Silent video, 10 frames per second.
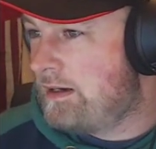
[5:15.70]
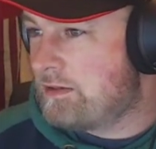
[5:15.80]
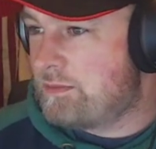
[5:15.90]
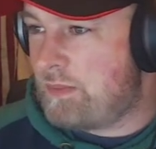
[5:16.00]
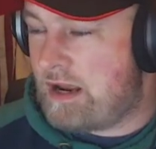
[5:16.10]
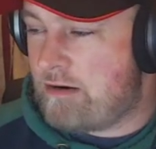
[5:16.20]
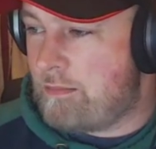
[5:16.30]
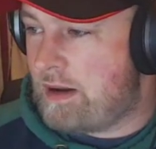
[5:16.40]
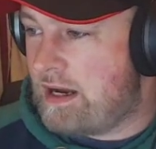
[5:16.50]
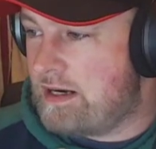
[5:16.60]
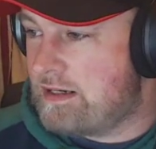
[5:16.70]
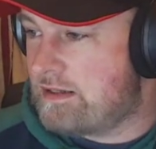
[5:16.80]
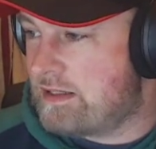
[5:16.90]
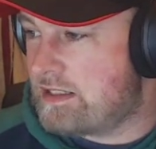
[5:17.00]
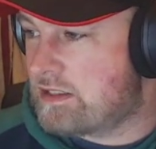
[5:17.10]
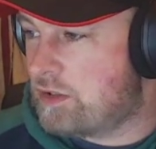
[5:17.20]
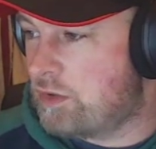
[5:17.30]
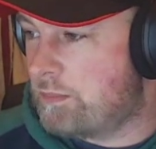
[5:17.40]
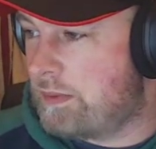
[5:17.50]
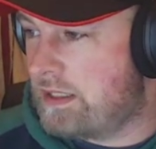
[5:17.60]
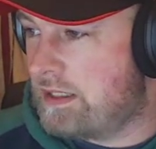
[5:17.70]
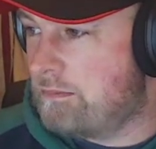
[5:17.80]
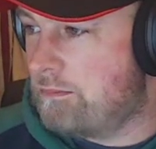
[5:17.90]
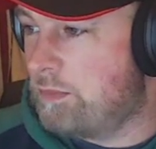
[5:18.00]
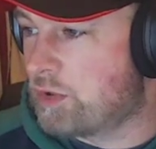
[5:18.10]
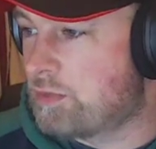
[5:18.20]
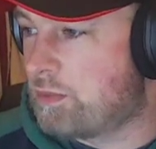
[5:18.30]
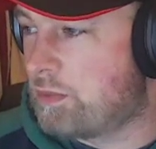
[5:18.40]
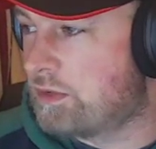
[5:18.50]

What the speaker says: bear in mind this could be multiple